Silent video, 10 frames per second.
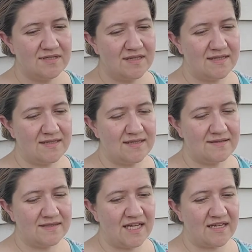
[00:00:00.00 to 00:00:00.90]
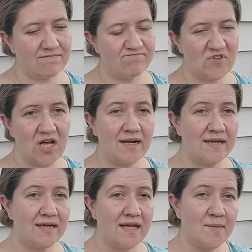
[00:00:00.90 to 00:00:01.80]
uh, like
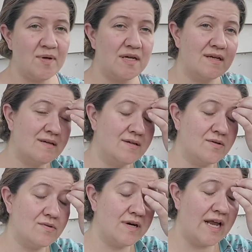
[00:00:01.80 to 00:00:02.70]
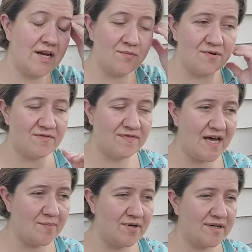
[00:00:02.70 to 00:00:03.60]
cutting and hemming your hand woven
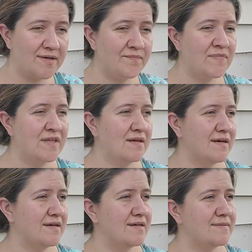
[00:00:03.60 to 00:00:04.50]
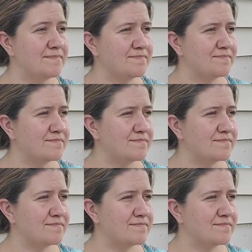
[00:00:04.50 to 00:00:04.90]
fabric um,